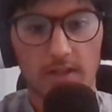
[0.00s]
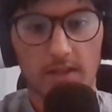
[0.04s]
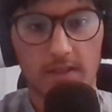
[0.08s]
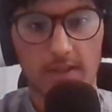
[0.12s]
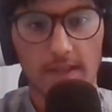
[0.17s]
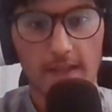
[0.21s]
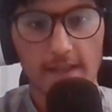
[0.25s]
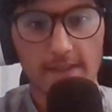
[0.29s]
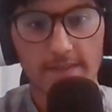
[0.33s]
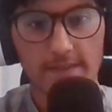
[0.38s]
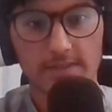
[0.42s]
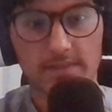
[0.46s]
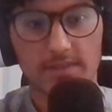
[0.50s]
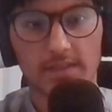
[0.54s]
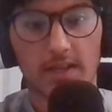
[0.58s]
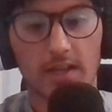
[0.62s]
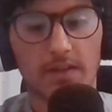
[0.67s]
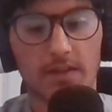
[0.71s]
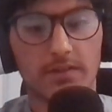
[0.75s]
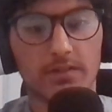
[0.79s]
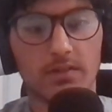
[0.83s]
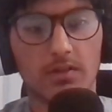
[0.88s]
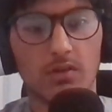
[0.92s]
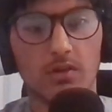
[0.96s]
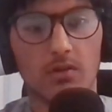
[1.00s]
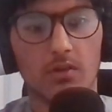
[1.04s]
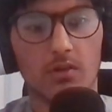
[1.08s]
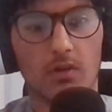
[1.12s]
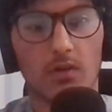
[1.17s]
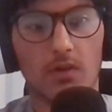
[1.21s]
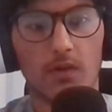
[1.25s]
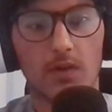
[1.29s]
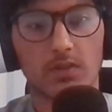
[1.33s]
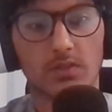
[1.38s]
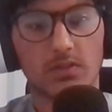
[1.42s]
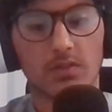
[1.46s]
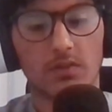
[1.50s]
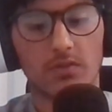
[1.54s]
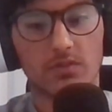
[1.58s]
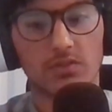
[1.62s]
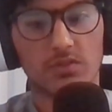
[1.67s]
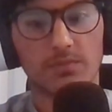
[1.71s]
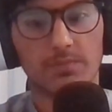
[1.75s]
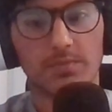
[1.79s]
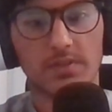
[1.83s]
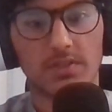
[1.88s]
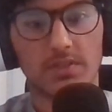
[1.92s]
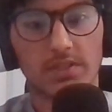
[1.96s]
less than or is going
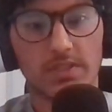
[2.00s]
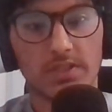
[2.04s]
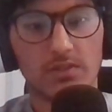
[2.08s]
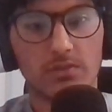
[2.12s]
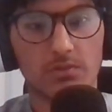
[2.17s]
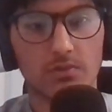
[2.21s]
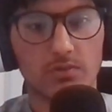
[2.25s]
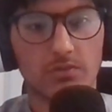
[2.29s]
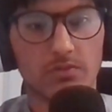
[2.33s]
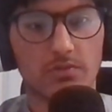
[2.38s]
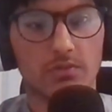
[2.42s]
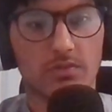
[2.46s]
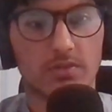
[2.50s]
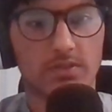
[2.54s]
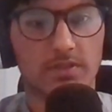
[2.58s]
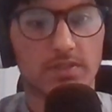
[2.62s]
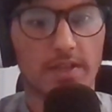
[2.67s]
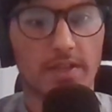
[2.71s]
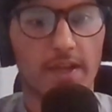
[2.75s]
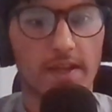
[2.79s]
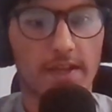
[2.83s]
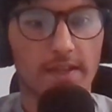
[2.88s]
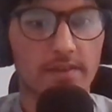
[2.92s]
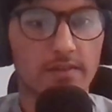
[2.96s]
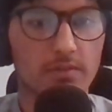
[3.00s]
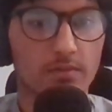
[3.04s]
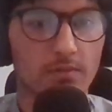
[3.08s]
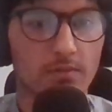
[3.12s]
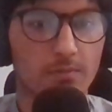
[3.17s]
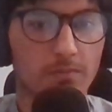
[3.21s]
to be equal to 10,